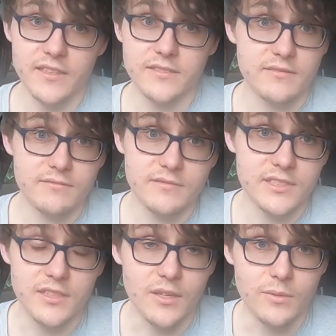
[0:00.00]
I
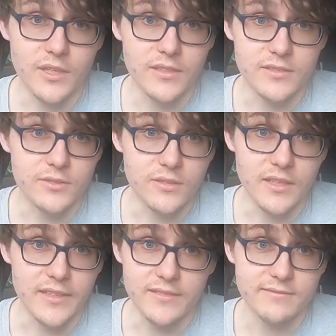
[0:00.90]
start work at sort of
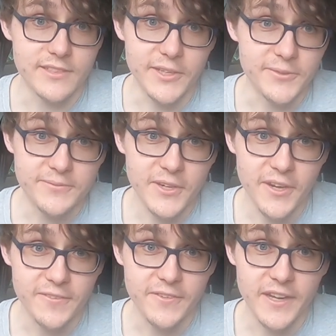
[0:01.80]
like, you know,
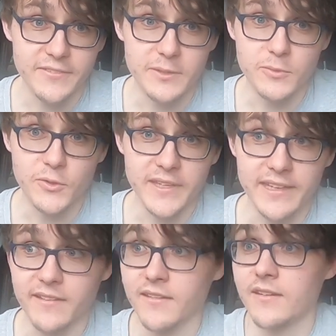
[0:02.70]
5:30 in the morning.